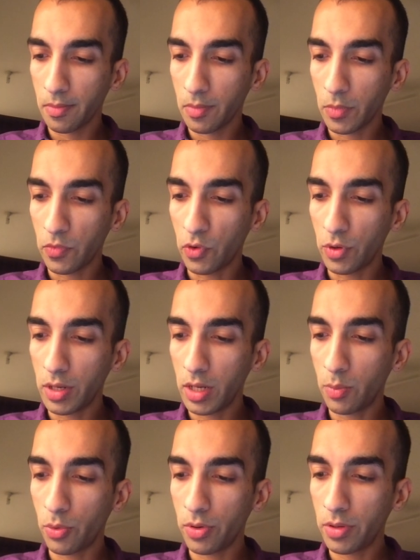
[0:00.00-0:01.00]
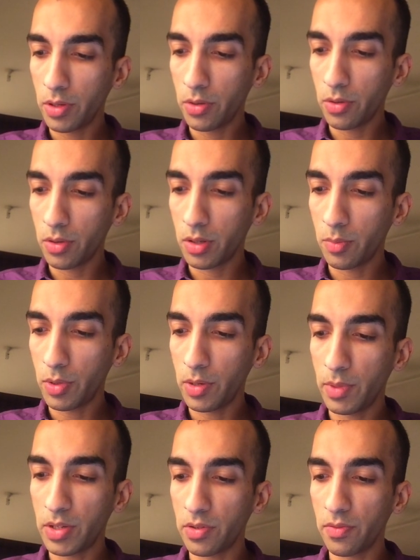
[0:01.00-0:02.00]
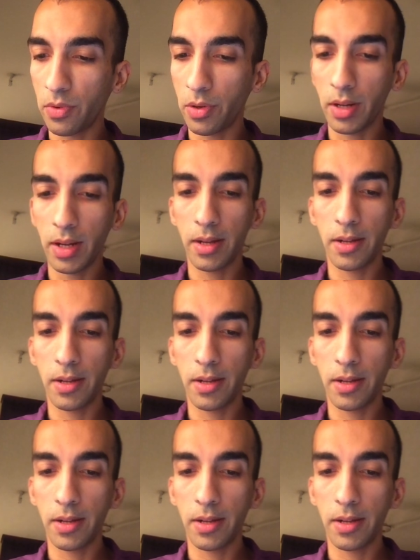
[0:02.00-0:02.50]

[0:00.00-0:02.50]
48.0, or simply mention 48.